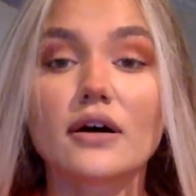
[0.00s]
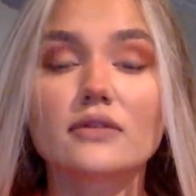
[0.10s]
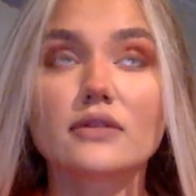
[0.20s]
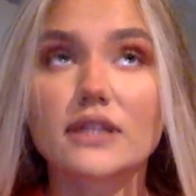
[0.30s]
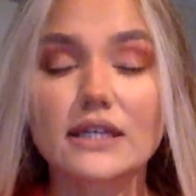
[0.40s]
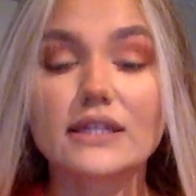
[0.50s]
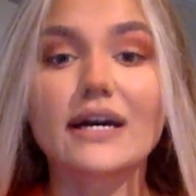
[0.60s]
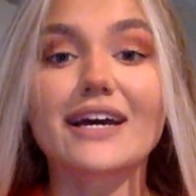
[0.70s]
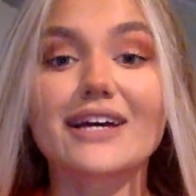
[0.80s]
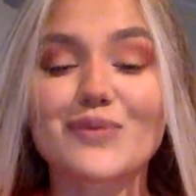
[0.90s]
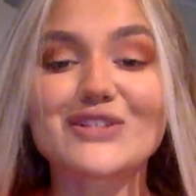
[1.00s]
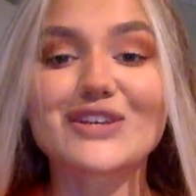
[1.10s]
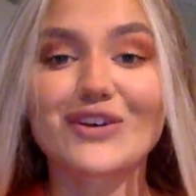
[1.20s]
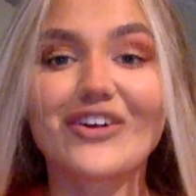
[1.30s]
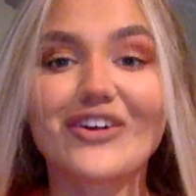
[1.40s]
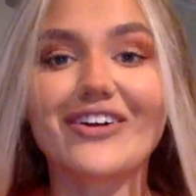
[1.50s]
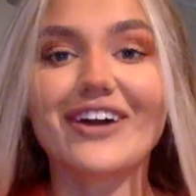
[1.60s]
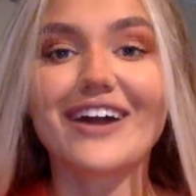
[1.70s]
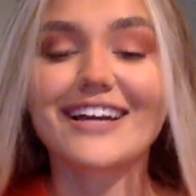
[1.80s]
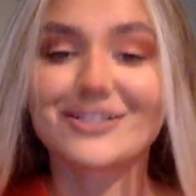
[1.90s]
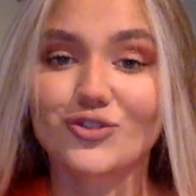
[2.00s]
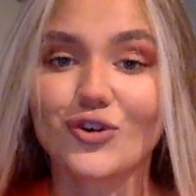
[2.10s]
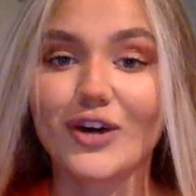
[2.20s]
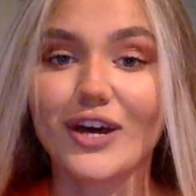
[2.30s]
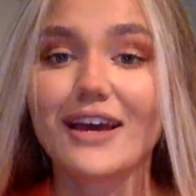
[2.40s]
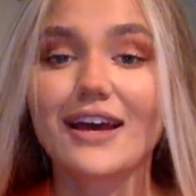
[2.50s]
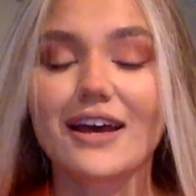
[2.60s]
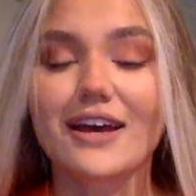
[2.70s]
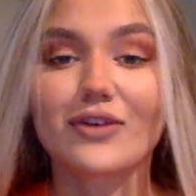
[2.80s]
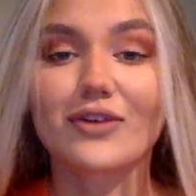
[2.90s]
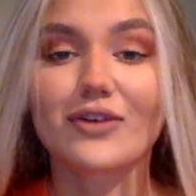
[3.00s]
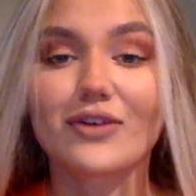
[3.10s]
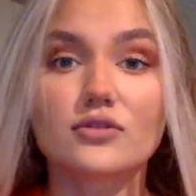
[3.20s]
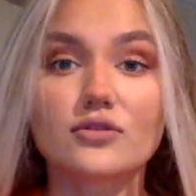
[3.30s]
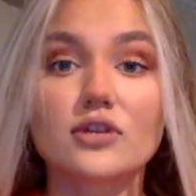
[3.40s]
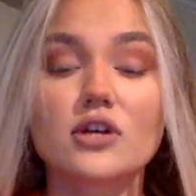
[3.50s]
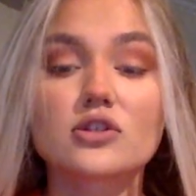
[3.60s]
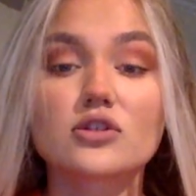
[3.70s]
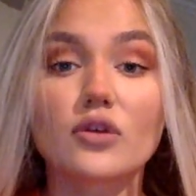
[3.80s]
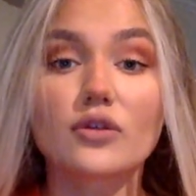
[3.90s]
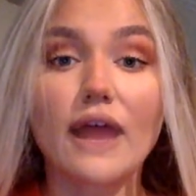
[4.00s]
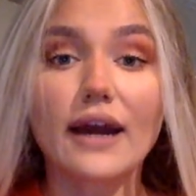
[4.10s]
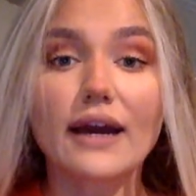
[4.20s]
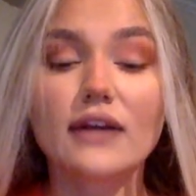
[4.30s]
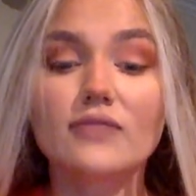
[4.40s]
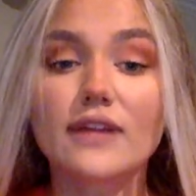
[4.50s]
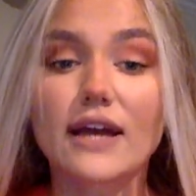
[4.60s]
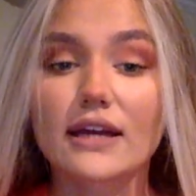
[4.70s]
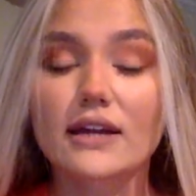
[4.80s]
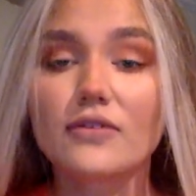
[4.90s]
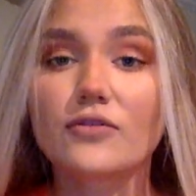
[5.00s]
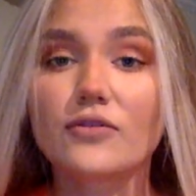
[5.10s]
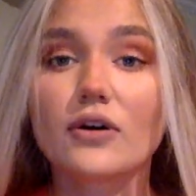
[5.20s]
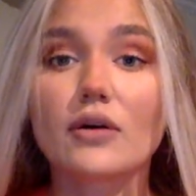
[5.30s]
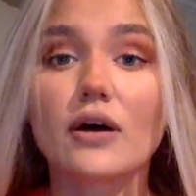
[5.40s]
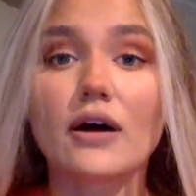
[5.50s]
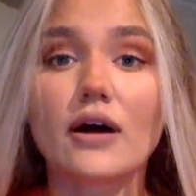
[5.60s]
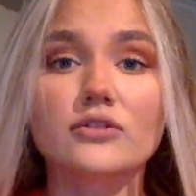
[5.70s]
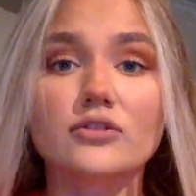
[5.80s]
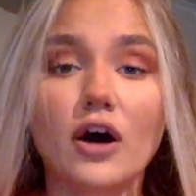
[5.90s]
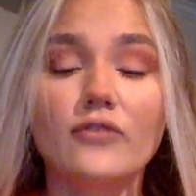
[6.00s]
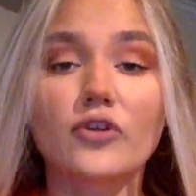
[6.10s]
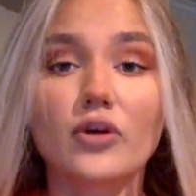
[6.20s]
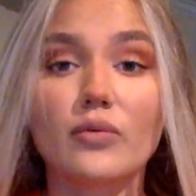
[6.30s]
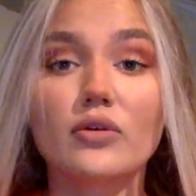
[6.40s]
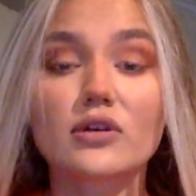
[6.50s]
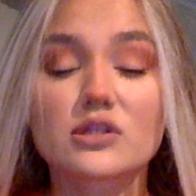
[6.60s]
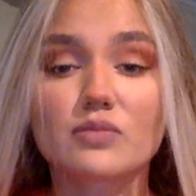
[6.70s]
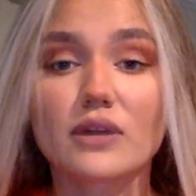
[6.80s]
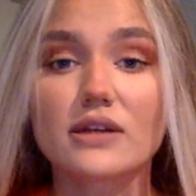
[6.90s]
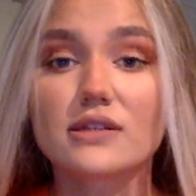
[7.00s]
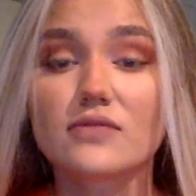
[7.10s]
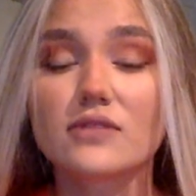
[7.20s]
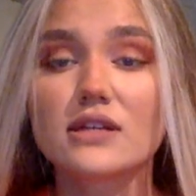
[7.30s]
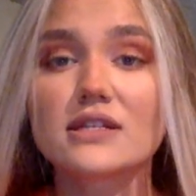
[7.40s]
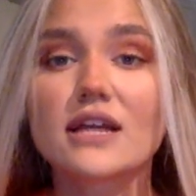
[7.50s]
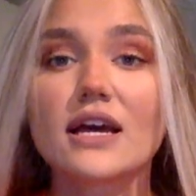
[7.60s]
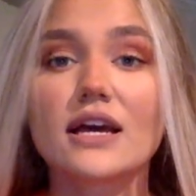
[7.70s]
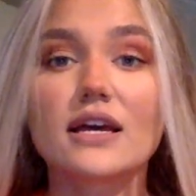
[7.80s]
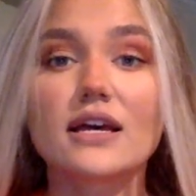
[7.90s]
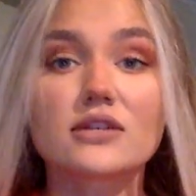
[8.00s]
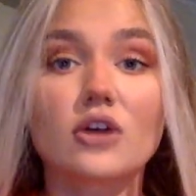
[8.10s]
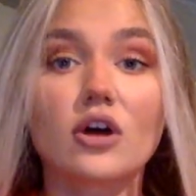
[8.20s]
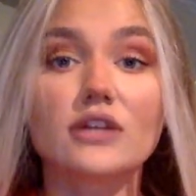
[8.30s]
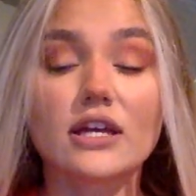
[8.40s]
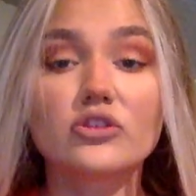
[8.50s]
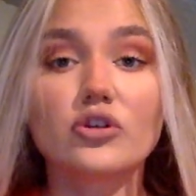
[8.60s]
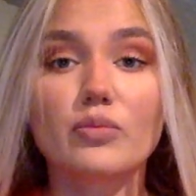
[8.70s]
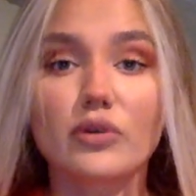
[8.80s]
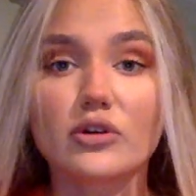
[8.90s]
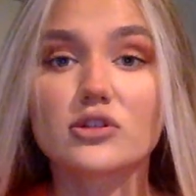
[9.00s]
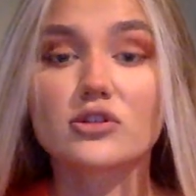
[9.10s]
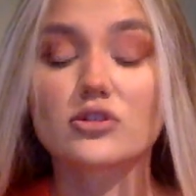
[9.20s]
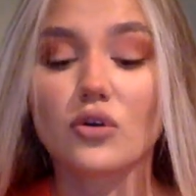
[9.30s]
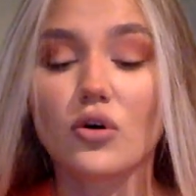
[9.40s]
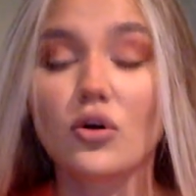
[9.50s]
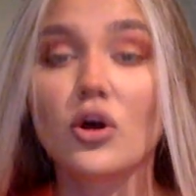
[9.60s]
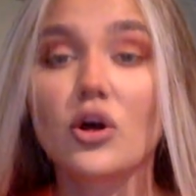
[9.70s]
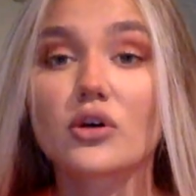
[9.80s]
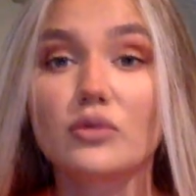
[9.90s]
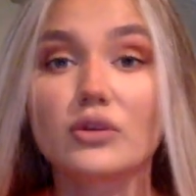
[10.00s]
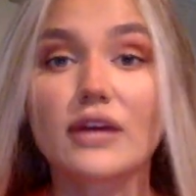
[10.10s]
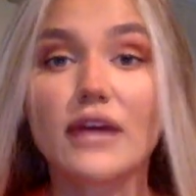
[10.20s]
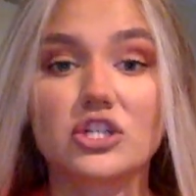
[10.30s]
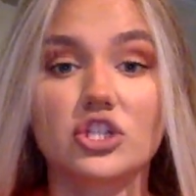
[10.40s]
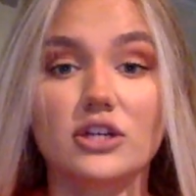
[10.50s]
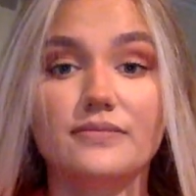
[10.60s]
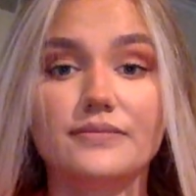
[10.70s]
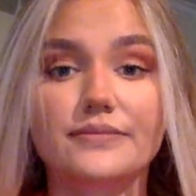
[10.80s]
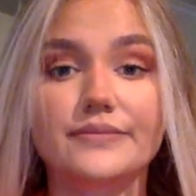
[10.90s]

Lena expressing her joy and gratitude. So that kind of negative, nonverbal expressiveness is called interpersonal communication.